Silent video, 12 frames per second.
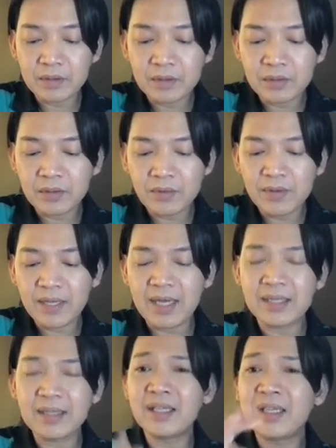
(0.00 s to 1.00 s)
so
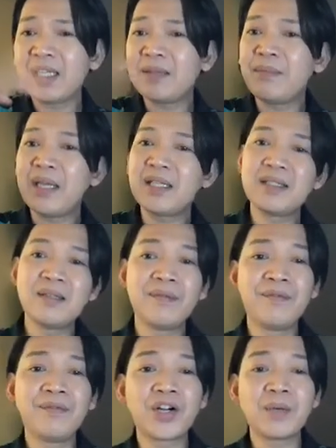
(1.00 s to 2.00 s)
that it makes the
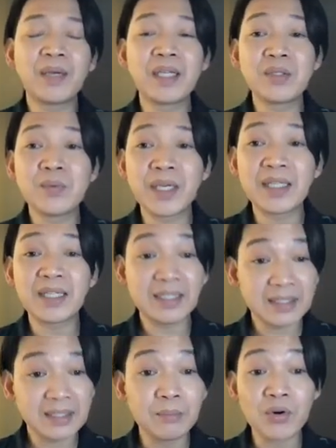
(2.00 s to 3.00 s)
verb as well a
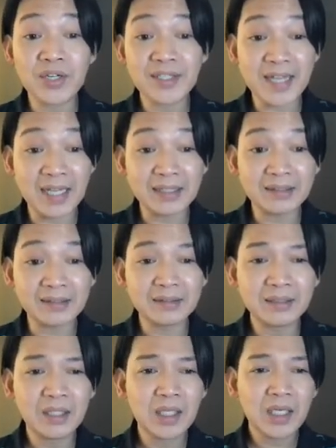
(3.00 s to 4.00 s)
little more subtle.
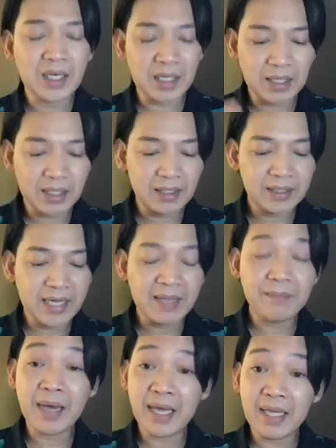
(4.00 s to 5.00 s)

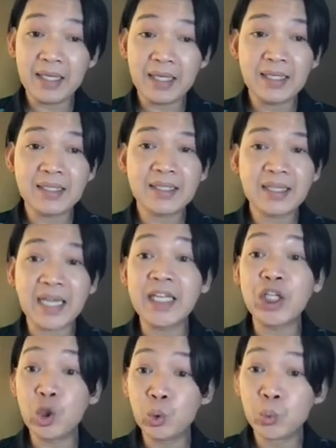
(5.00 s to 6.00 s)
Daimai is
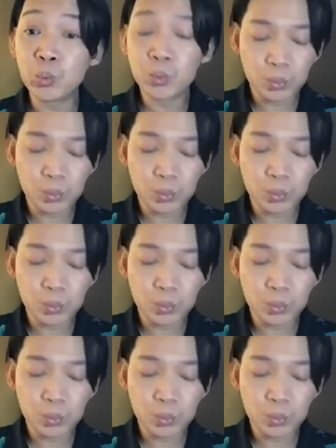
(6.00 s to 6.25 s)
can you